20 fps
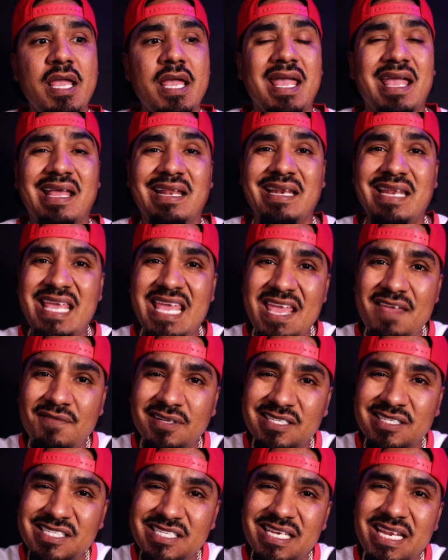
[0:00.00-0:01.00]
And
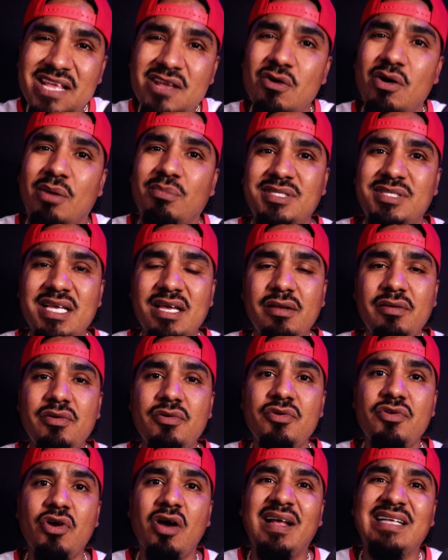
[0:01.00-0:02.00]
even still, I'm telling you,
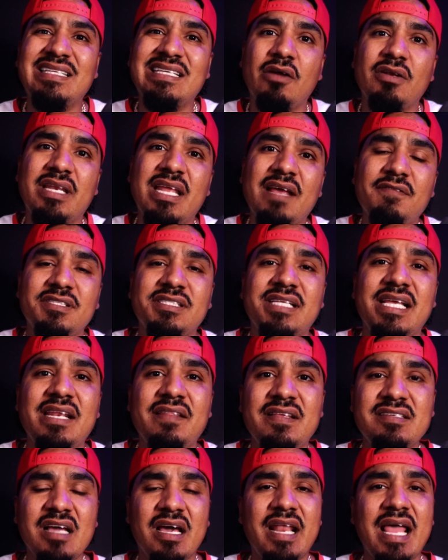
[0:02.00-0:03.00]
y'all, that's how devastating
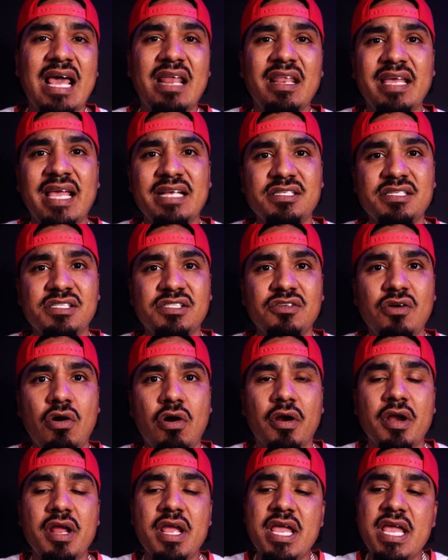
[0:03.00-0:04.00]
these kind of allegations
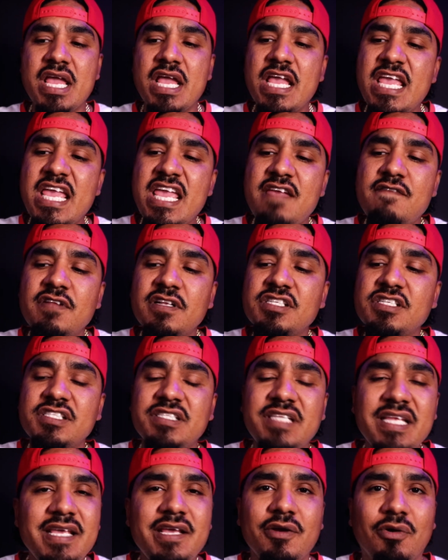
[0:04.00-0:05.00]
are. Even
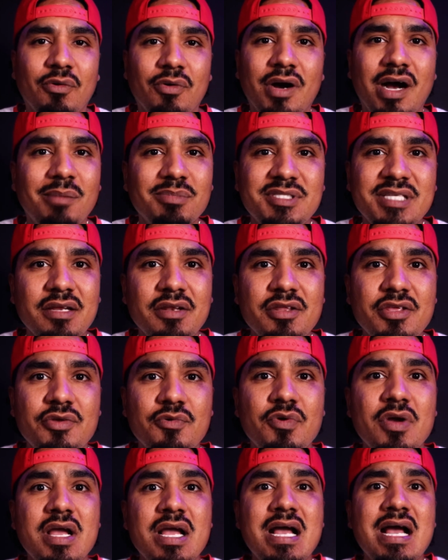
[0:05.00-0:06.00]
still, I'm telling
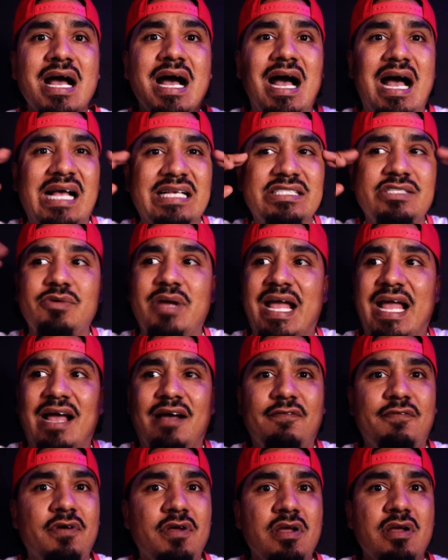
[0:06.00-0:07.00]
you, I still
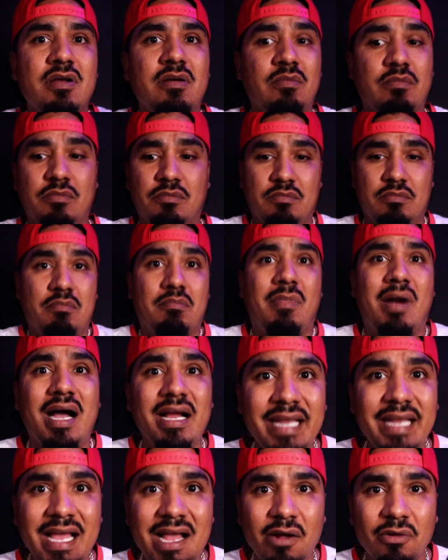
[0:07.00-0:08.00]
have my
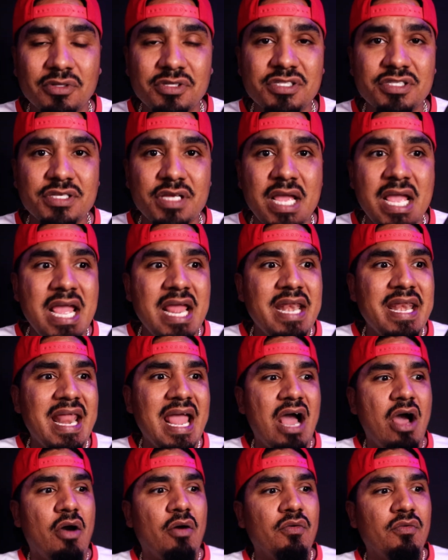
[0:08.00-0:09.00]
doubts.
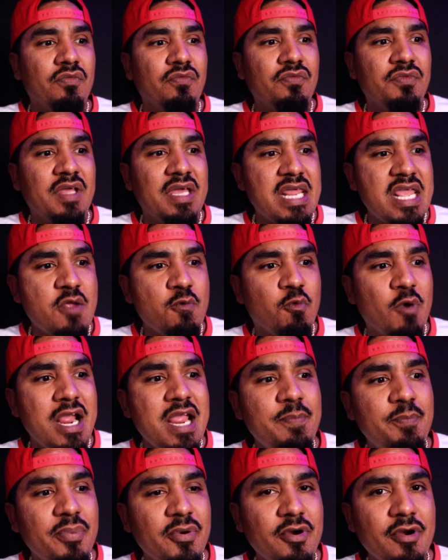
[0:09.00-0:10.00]
Now, did he
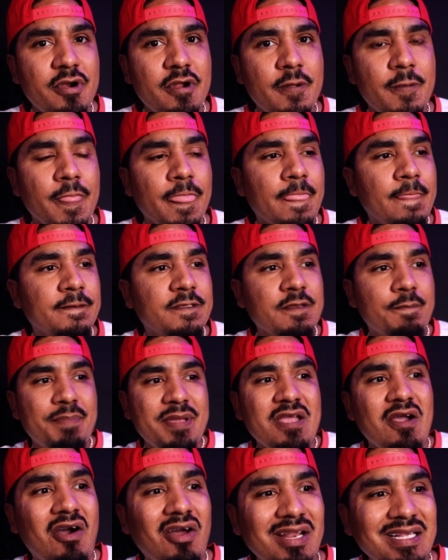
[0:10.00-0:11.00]
rape her? To
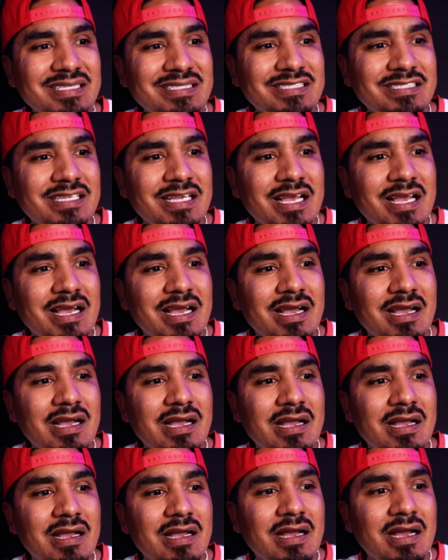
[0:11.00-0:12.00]
be honest,
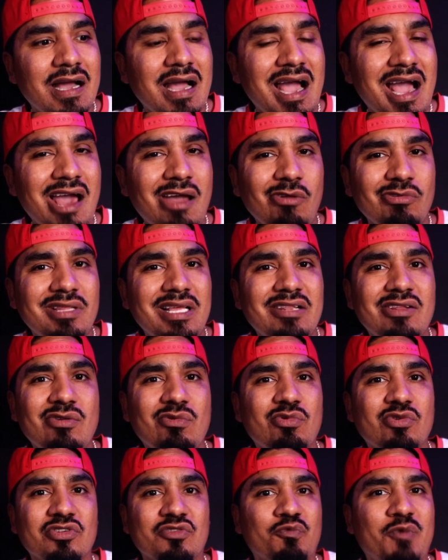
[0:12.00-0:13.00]
I don't think there
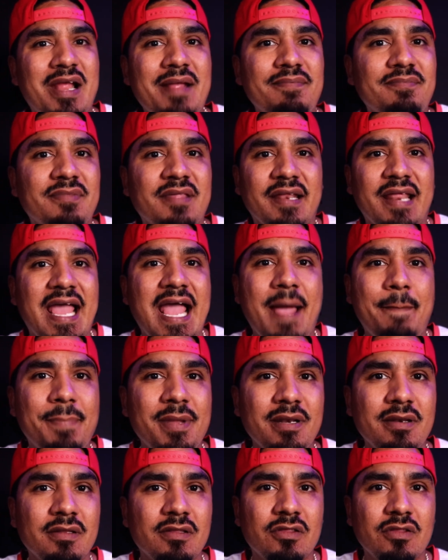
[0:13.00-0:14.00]
was rape that
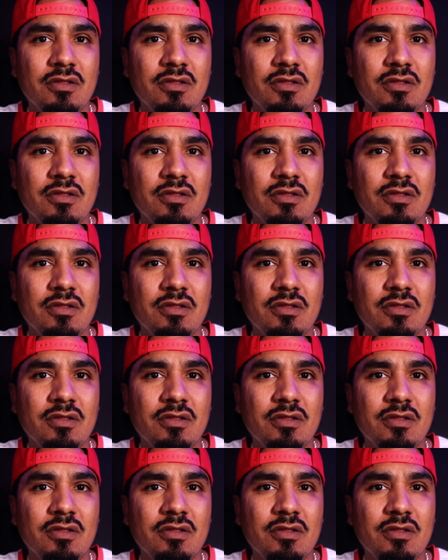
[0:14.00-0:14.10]
happened.